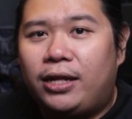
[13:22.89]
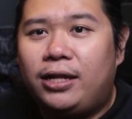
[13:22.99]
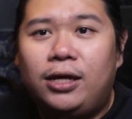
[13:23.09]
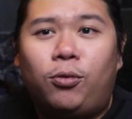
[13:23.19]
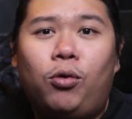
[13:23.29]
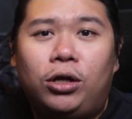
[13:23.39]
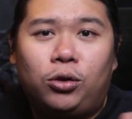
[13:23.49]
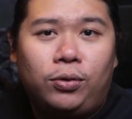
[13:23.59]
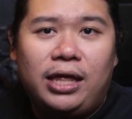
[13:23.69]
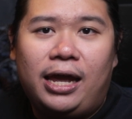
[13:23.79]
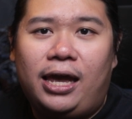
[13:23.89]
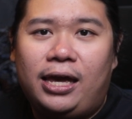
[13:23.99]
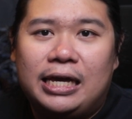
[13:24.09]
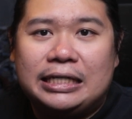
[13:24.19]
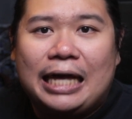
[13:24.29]
And the word
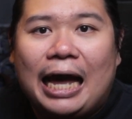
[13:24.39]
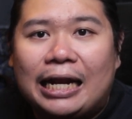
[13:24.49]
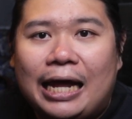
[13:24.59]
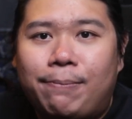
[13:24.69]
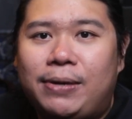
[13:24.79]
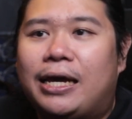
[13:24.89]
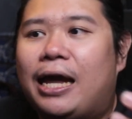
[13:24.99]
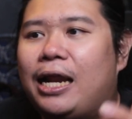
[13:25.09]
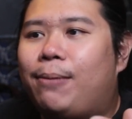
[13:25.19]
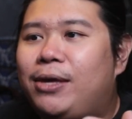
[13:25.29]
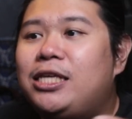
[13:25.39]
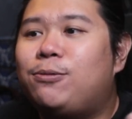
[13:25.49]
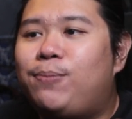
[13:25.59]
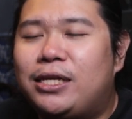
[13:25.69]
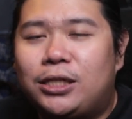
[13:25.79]
today is Hanami.
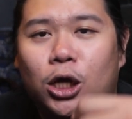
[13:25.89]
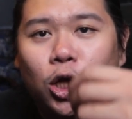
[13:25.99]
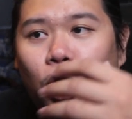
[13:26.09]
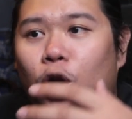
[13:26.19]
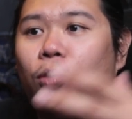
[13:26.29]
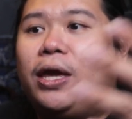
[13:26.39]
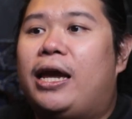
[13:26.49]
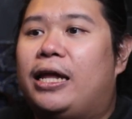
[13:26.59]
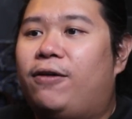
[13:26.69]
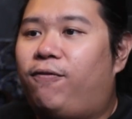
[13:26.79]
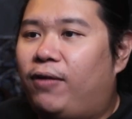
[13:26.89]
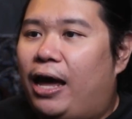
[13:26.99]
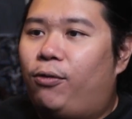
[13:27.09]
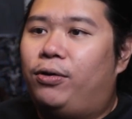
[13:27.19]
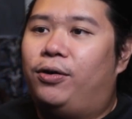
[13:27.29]
Hanami means looking at the
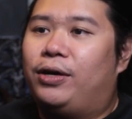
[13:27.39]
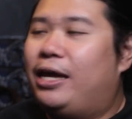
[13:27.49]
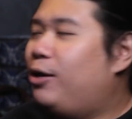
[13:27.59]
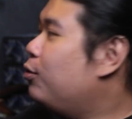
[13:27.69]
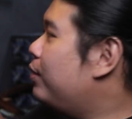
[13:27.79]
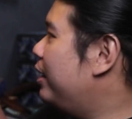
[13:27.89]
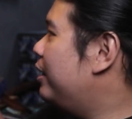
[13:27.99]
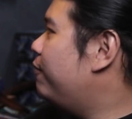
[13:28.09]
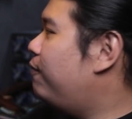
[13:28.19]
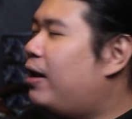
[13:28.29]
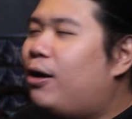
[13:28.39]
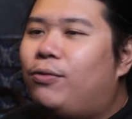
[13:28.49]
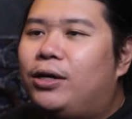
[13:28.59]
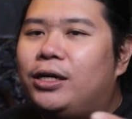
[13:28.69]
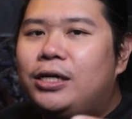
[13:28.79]
flower, okay? Looking at the
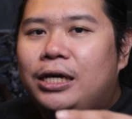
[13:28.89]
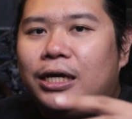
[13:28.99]
flower.